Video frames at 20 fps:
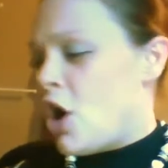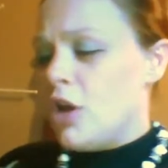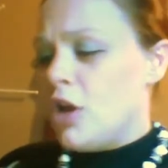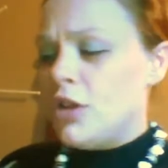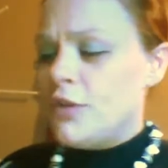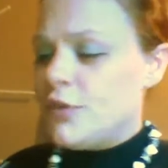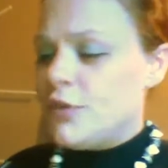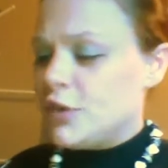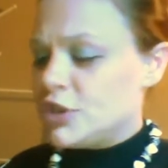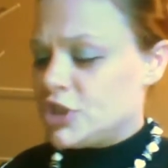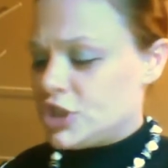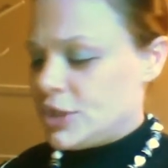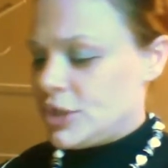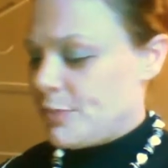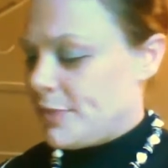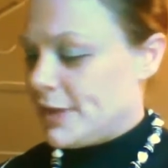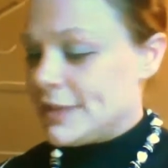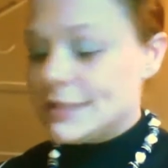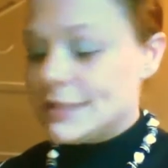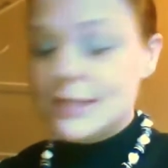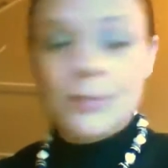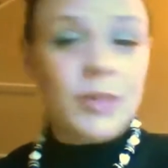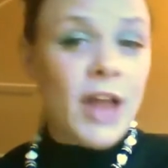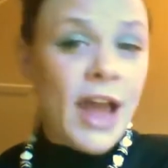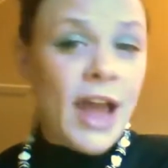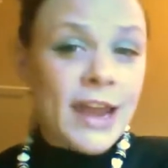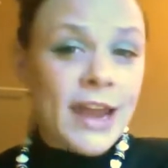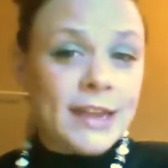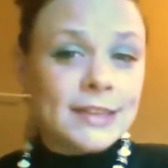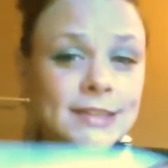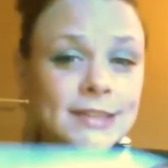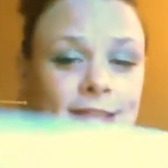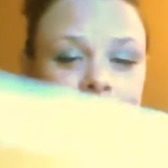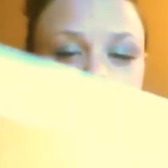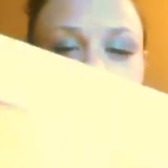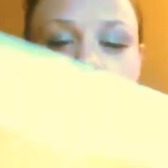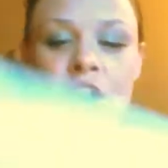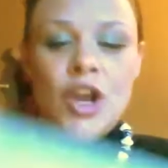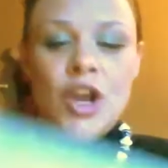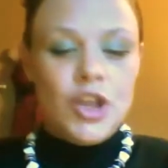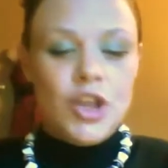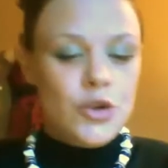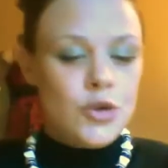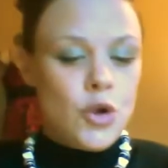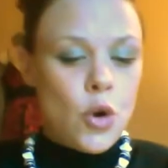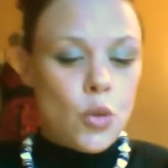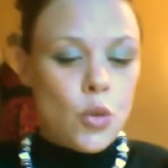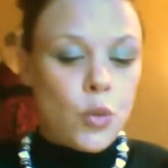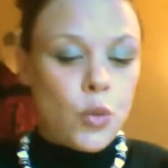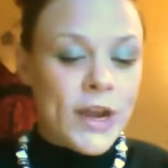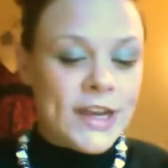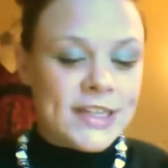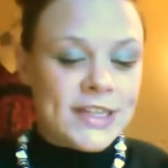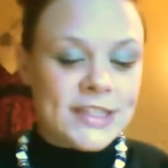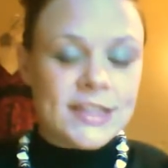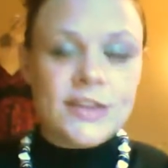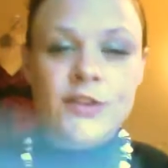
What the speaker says: all of your shipping supplies, you can go right to